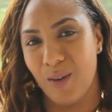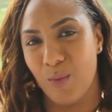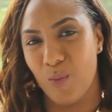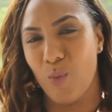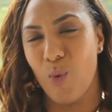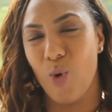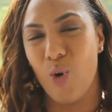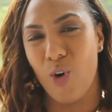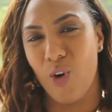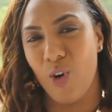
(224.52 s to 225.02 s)

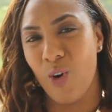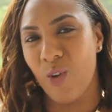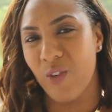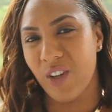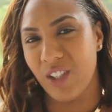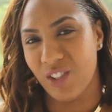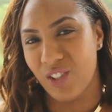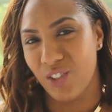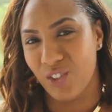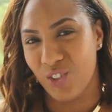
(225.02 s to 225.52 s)
more
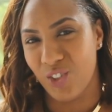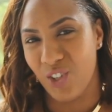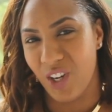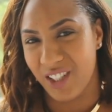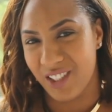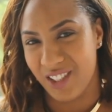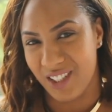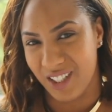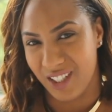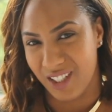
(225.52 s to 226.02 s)
into
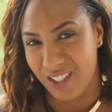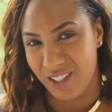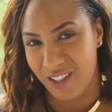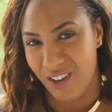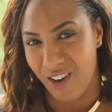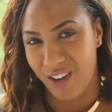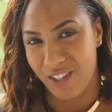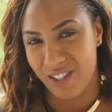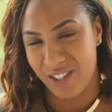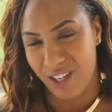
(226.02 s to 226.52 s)
trusting
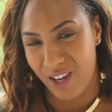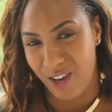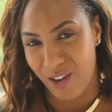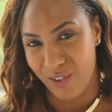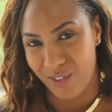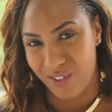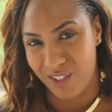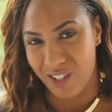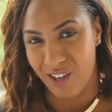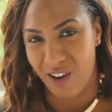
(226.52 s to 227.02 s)

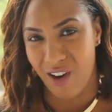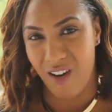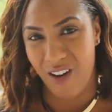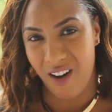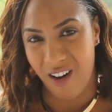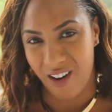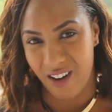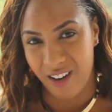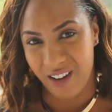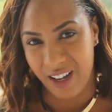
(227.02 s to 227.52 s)
ourselves and our
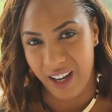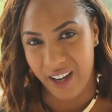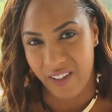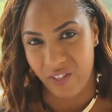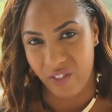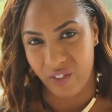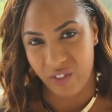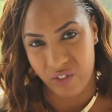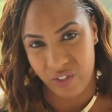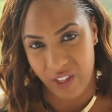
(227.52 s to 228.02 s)
heart,
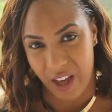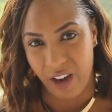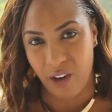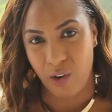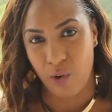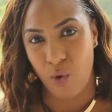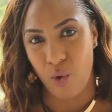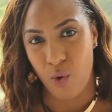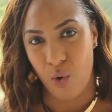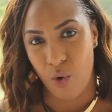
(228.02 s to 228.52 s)
and
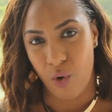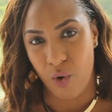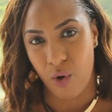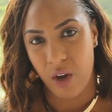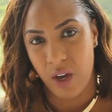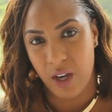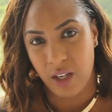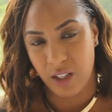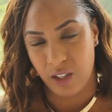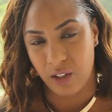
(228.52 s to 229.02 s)
that core,
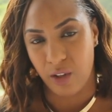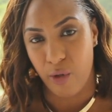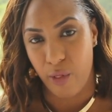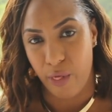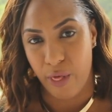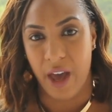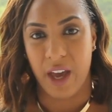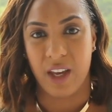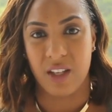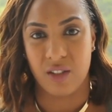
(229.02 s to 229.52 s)

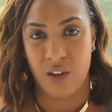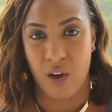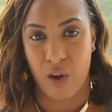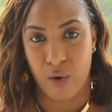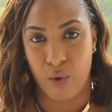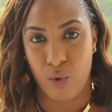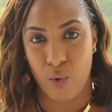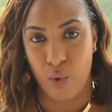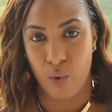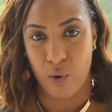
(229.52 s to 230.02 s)
that is our
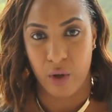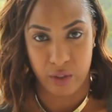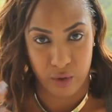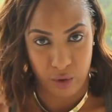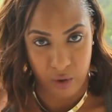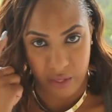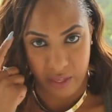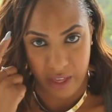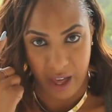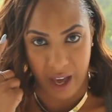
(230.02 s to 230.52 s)
core and
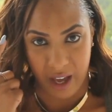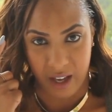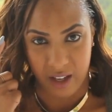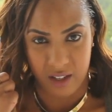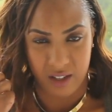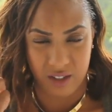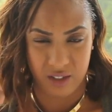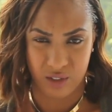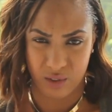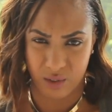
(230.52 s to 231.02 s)
not that.
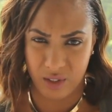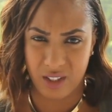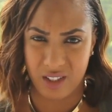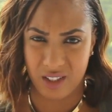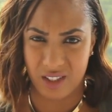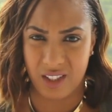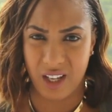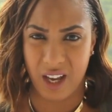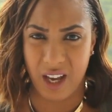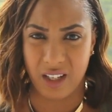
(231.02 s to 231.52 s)
Do you
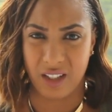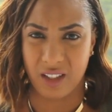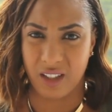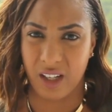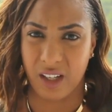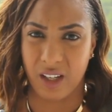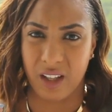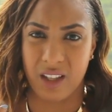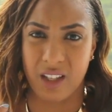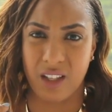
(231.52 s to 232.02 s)
understand?
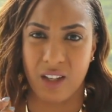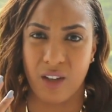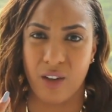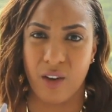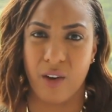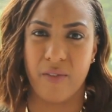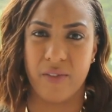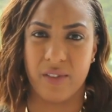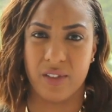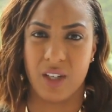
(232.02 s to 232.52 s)
And I think a
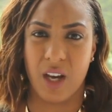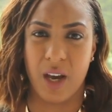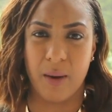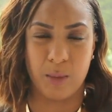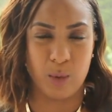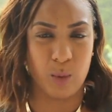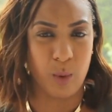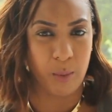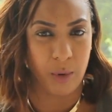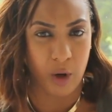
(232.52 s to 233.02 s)
lot of the
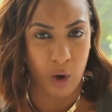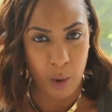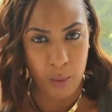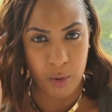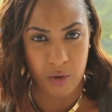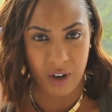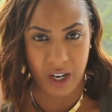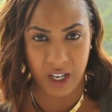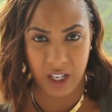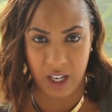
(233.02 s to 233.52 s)
times when we're
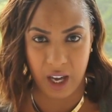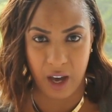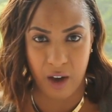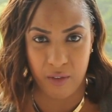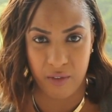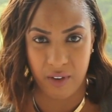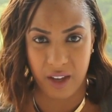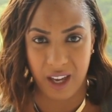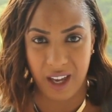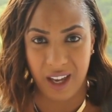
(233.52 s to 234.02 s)
operating
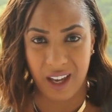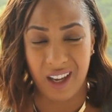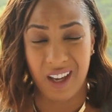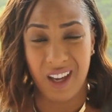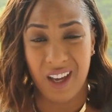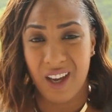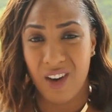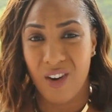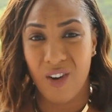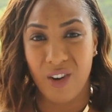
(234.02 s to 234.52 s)
out of here,
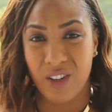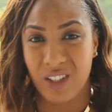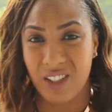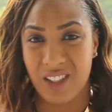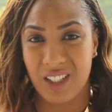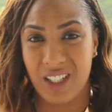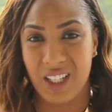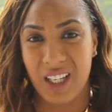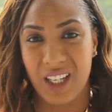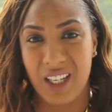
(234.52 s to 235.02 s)

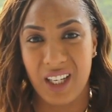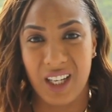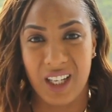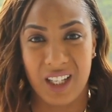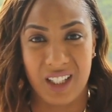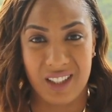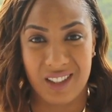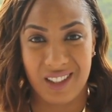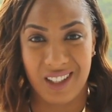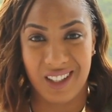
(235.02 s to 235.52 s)
honestly,
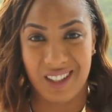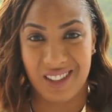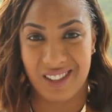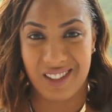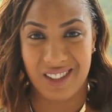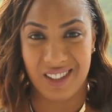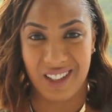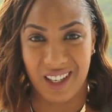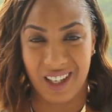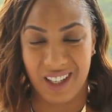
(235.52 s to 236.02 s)

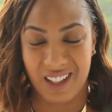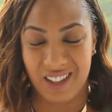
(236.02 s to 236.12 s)
it's